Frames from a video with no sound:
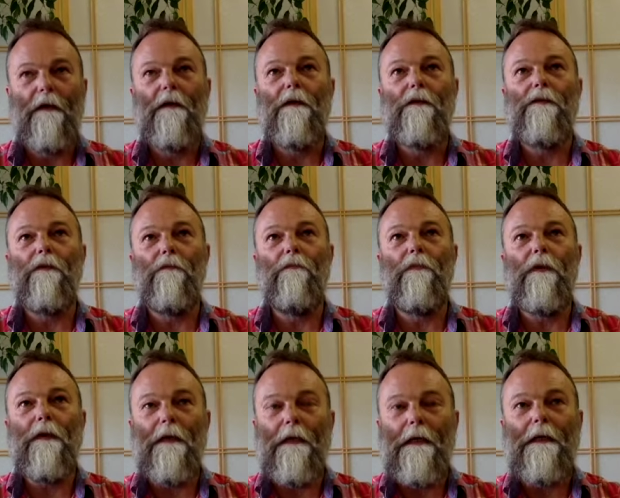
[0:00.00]
So
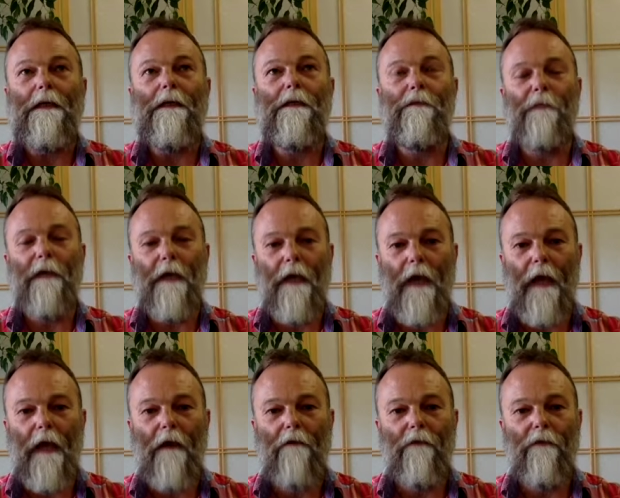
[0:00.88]
please be
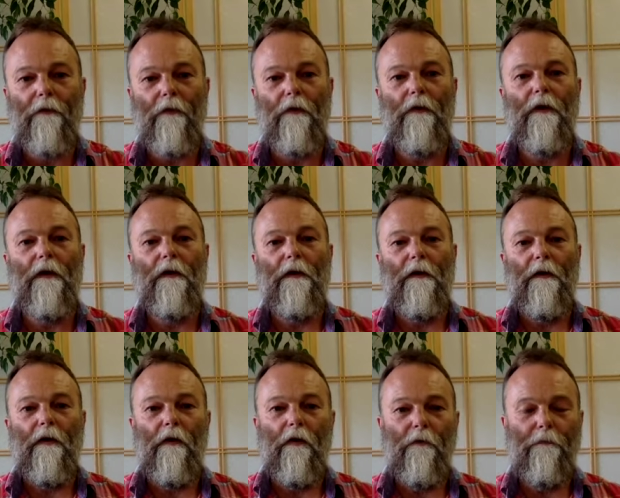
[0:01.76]
careful
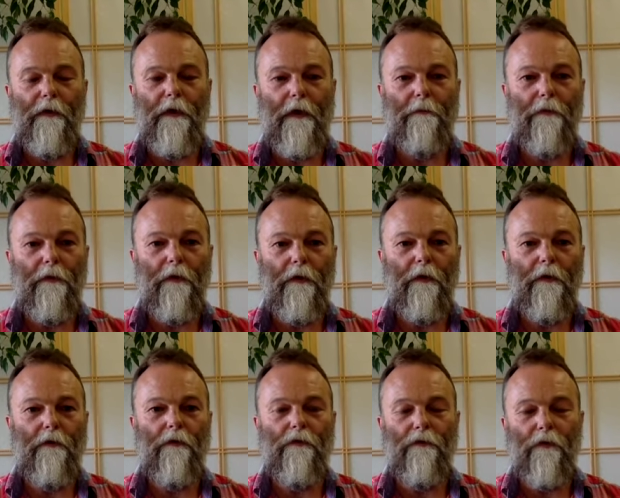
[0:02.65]
of people
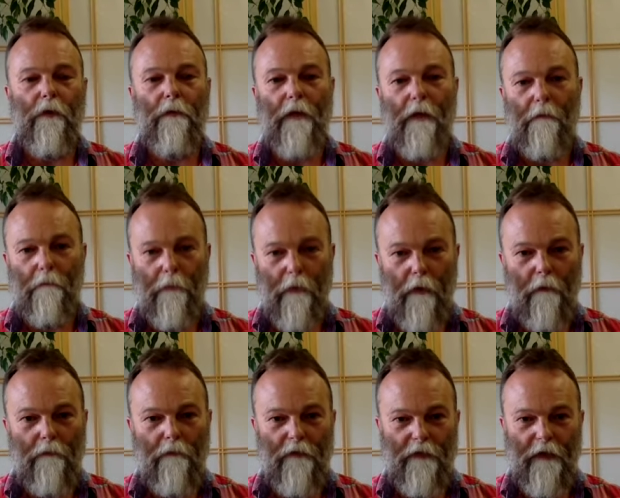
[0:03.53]
who are dropping
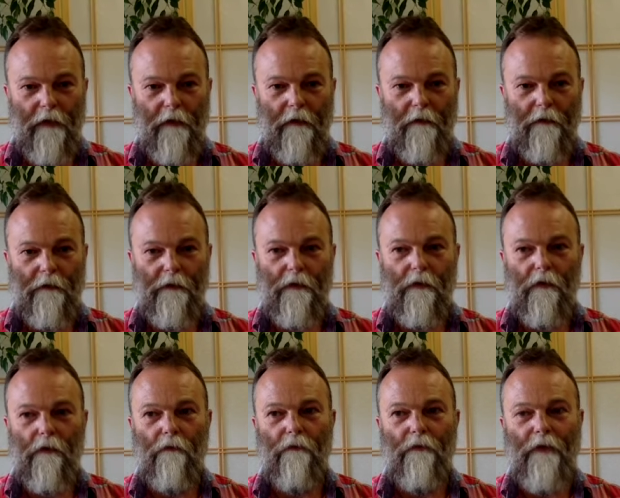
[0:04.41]
bombshells
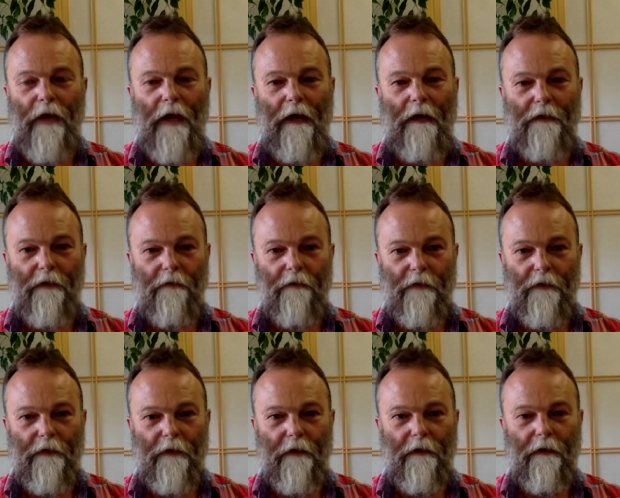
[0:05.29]
of
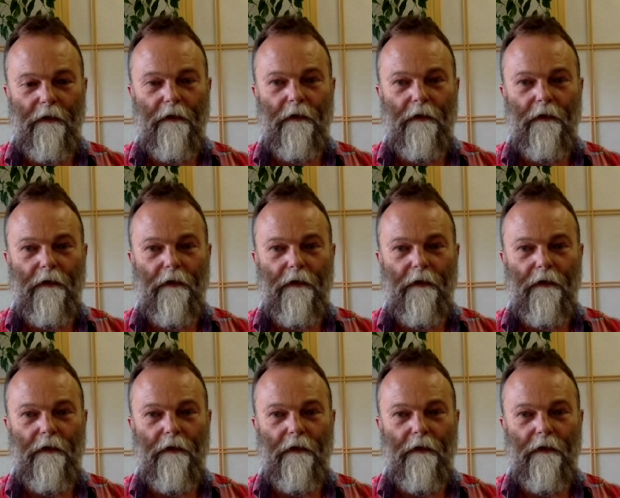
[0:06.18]
negativity.